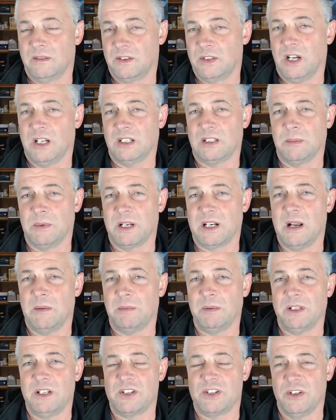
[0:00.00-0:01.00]
talked about a
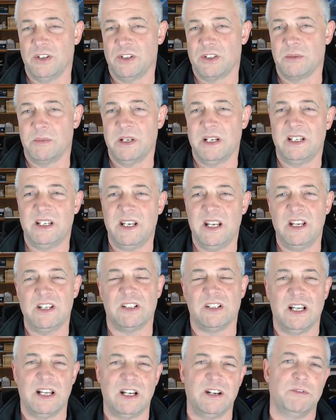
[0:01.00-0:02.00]
couple issues. I mean, a
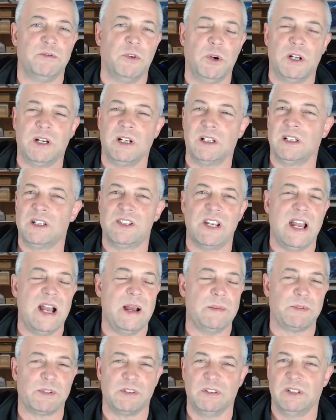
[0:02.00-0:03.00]
diesel I'd avoid unless you
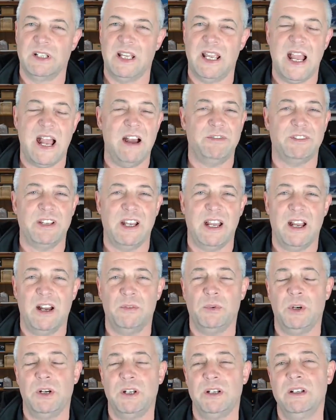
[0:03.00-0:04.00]
absolutely have to
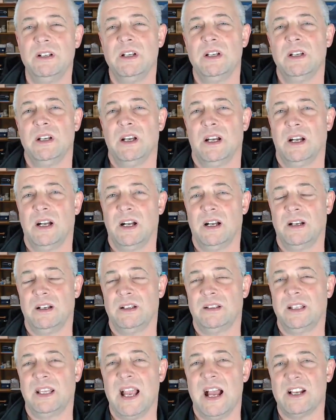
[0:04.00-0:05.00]
have one.
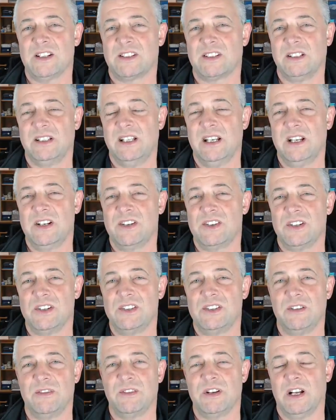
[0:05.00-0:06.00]
The gasoline
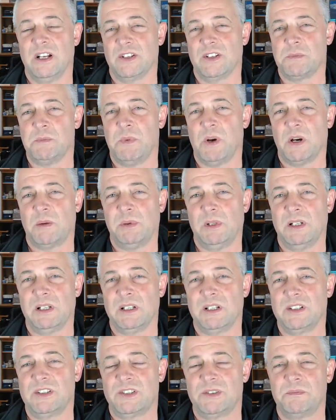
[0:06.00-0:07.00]
engines, you've got your spark
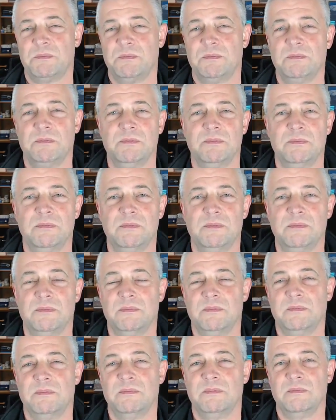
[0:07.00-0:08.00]
plugs,
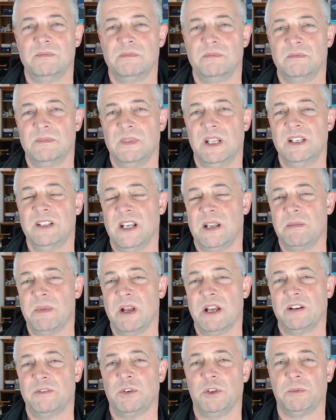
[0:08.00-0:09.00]
intake
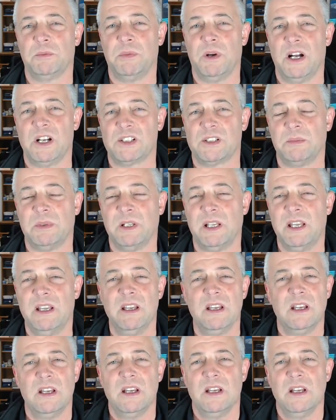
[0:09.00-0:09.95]
manifold possibly,